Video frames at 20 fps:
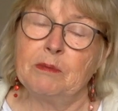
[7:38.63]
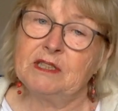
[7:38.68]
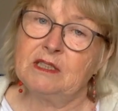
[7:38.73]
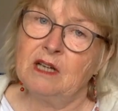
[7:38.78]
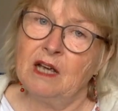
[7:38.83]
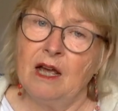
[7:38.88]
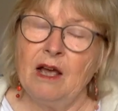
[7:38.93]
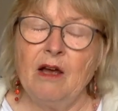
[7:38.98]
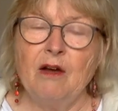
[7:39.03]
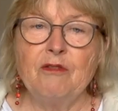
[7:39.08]
But
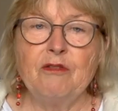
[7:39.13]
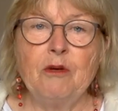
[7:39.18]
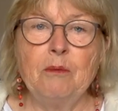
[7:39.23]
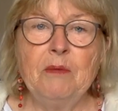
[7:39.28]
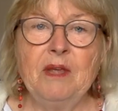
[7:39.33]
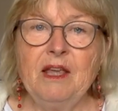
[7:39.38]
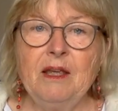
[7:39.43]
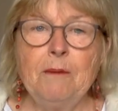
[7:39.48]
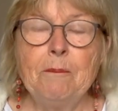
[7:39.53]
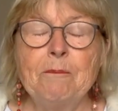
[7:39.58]
for
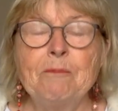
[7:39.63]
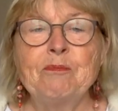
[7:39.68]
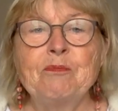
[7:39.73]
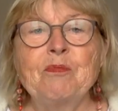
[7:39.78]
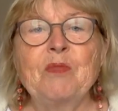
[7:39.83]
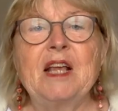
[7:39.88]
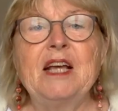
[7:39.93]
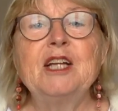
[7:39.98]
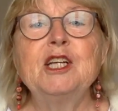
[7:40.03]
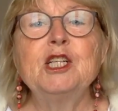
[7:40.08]
me,
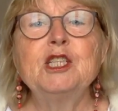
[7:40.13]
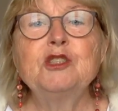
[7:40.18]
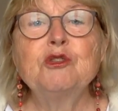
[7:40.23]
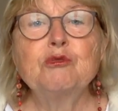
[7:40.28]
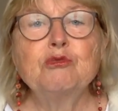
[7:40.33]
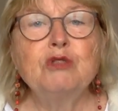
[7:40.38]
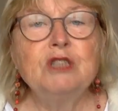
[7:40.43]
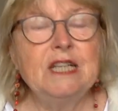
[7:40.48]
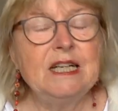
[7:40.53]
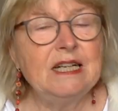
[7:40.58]
it is
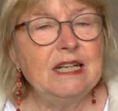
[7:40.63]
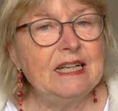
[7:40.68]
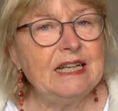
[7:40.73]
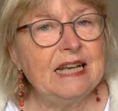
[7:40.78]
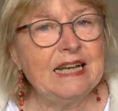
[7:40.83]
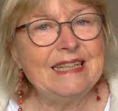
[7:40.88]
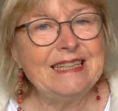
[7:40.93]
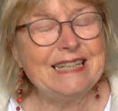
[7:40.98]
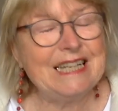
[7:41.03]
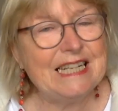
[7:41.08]

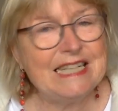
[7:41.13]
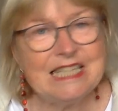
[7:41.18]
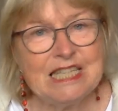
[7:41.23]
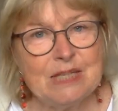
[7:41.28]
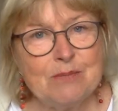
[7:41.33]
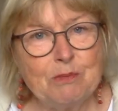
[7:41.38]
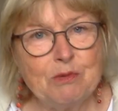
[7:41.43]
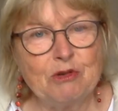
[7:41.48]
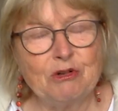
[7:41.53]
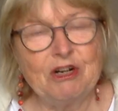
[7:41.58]
really an
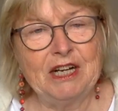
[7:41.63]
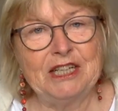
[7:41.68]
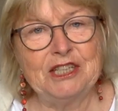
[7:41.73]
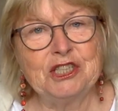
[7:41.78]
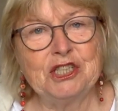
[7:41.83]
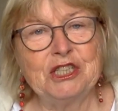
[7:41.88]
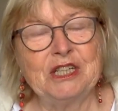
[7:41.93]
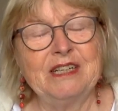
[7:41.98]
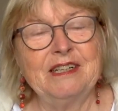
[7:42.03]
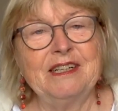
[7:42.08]

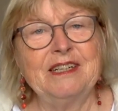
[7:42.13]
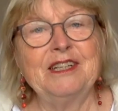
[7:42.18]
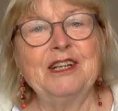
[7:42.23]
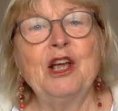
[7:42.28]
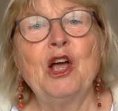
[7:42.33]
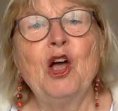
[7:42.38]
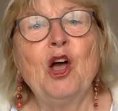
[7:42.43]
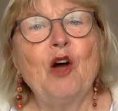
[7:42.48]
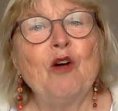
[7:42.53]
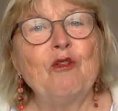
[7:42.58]
inspiration